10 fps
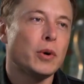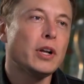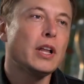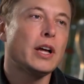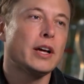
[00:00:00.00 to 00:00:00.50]

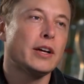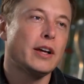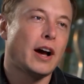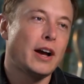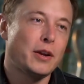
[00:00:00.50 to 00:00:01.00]
Well,
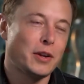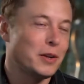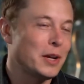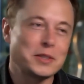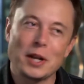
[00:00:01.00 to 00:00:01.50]
I
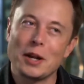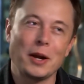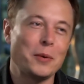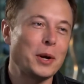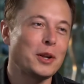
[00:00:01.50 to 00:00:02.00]

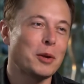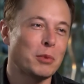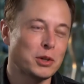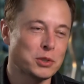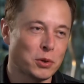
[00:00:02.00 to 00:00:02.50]
read a lot of
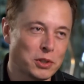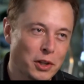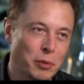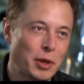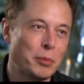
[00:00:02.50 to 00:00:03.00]
books, talked to
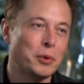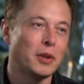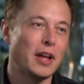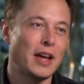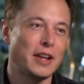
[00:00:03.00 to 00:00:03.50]
a lot of
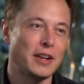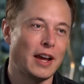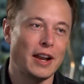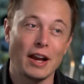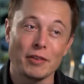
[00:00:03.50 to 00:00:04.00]
people, and
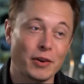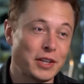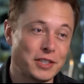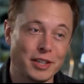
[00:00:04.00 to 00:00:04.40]
have a great